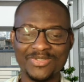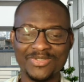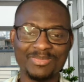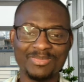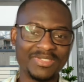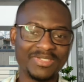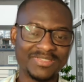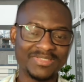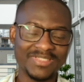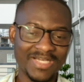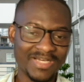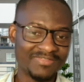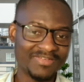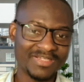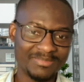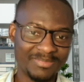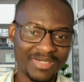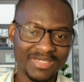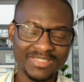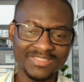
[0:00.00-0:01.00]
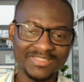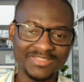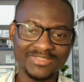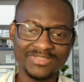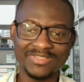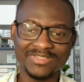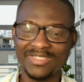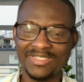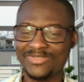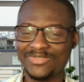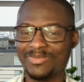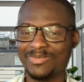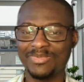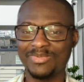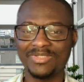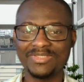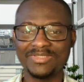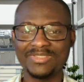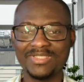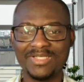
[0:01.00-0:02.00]
at some point. I've had back injury at
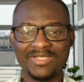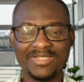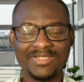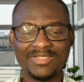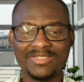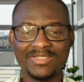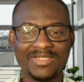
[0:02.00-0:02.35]
some point.